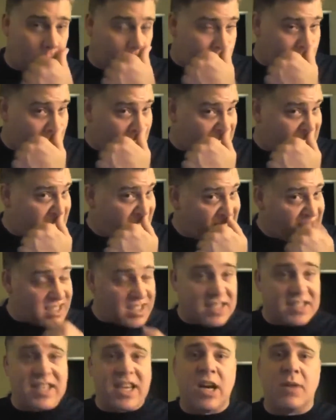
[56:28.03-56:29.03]
So its knees
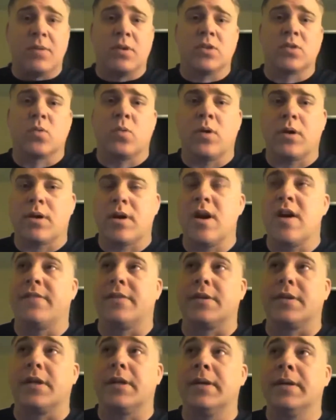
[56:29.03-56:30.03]
and its elbows were
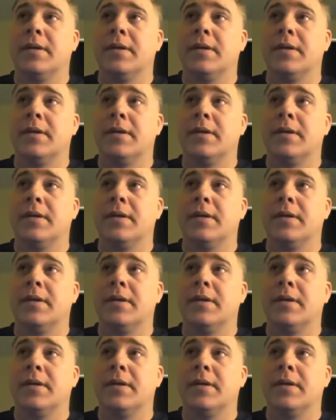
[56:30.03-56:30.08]
covered.